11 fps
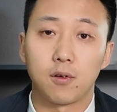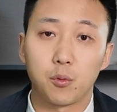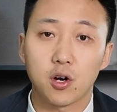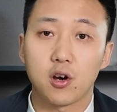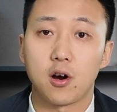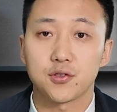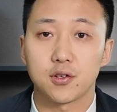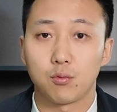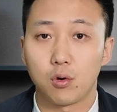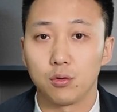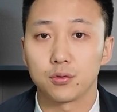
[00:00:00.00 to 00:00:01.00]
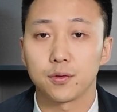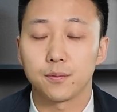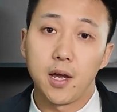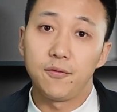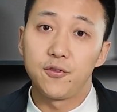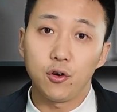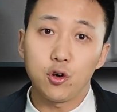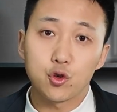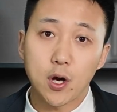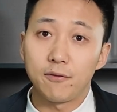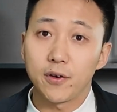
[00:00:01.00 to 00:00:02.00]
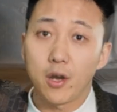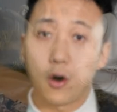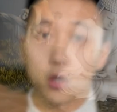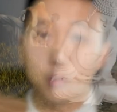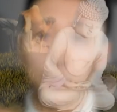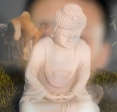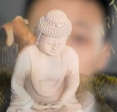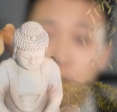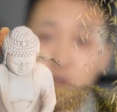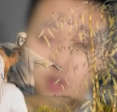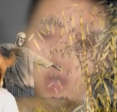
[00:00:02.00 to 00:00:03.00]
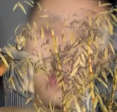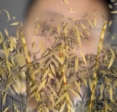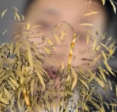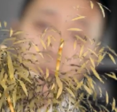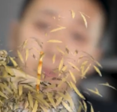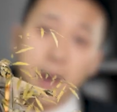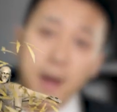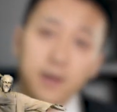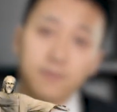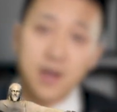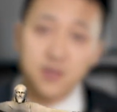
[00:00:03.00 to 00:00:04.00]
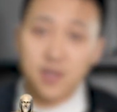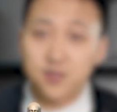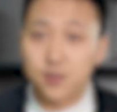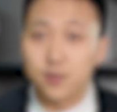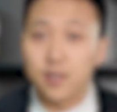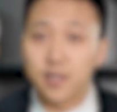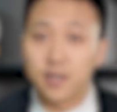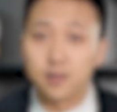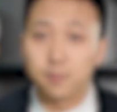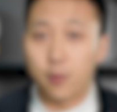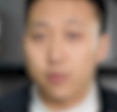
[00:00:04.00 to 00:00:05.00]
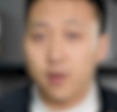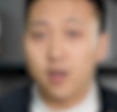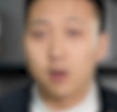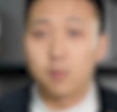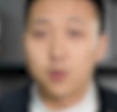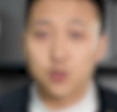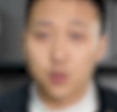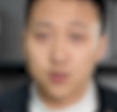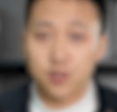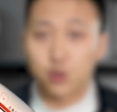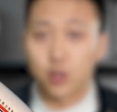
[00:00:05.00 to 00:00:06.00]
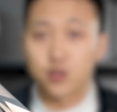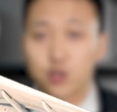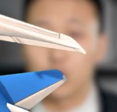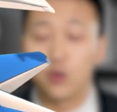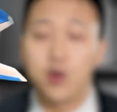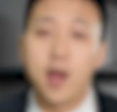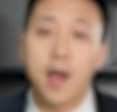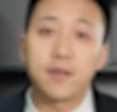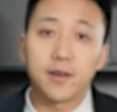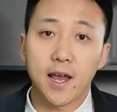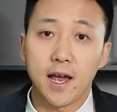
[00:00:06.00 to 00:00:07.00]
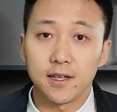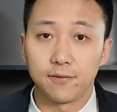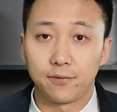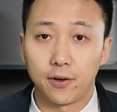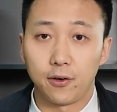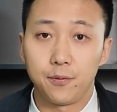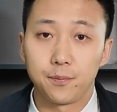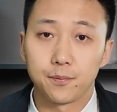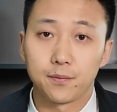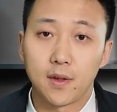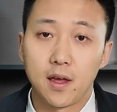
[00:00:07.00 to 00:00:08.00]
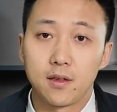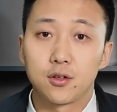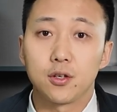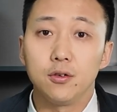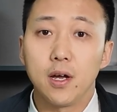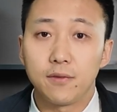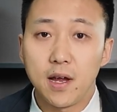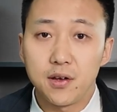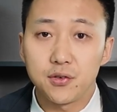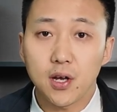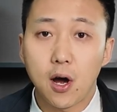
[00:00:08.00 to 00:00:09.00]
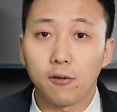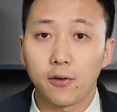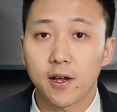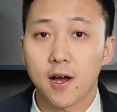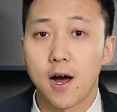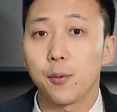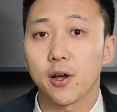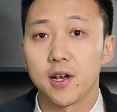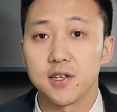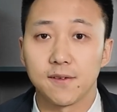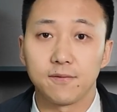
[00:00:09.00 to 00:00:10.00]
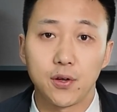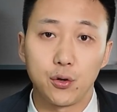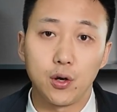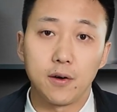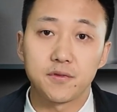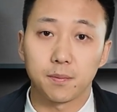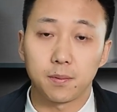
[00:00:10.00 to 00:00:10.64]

from across the world. If you're traveling all the way to Asia, my advice is to attend both the Global Sources Trade Show and the Canton Fair. The 2 events offer a comprehensive view of